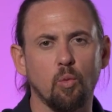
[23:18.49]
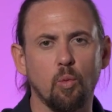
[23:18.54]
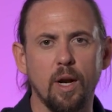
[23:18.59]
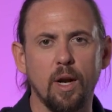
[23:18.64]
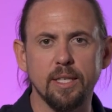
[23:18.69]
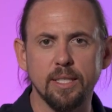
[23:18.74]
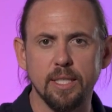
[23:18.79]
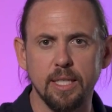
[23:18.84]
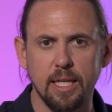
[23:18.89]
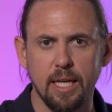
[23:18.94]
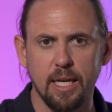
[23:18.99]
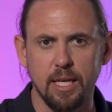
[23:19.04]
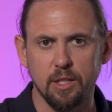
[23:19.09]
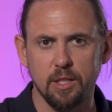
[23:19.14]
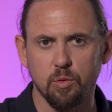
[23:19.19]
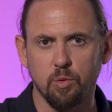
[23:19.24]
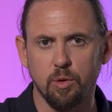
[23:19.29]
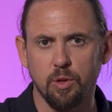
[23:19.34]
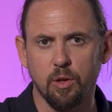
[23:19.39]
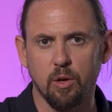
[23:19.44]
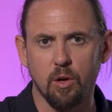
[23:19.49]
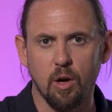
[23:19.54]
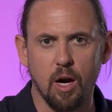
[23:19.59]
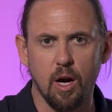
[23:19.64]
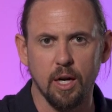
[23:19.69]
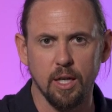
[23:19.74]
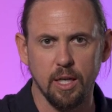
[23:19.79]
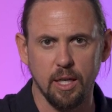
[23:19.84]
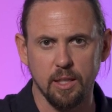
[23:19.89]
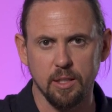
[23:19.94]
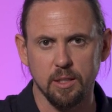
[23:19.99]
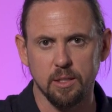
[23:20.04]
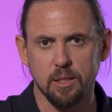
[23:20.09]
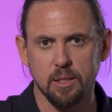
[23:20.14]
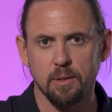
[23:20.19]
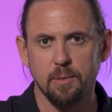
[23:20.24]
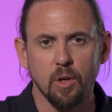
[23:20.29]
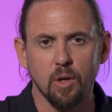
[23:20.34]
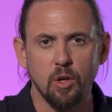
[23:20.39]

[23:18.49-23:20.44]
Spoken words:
resonates with your audience.